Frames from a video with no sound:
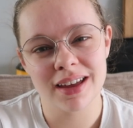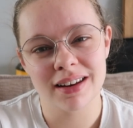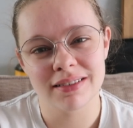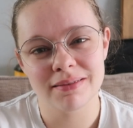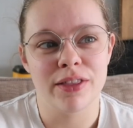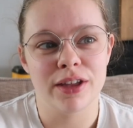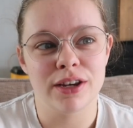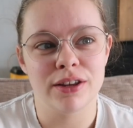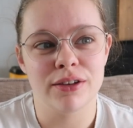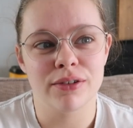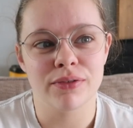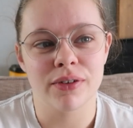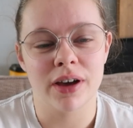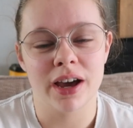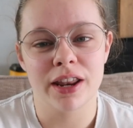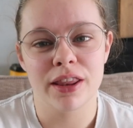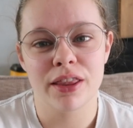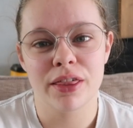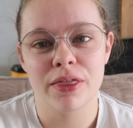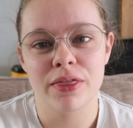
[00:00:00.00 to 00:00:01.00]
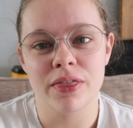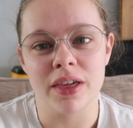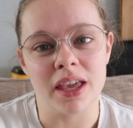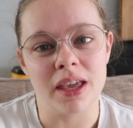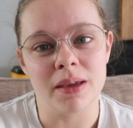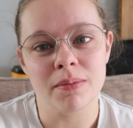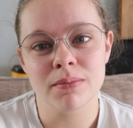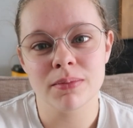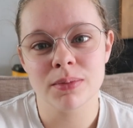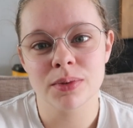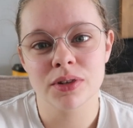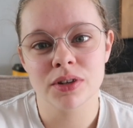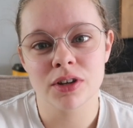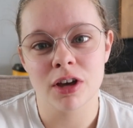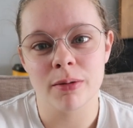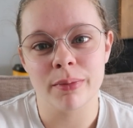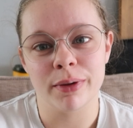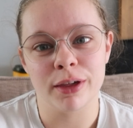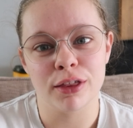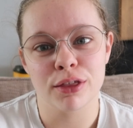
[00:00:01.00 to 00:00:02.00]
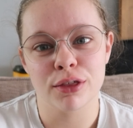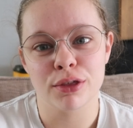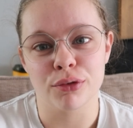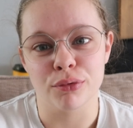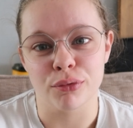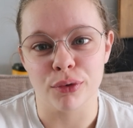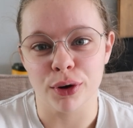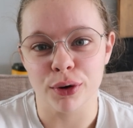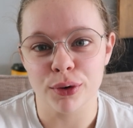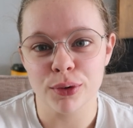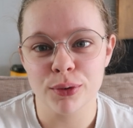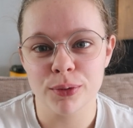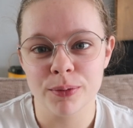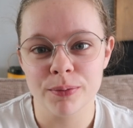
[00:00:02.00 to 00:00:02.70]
and then you find themes coming through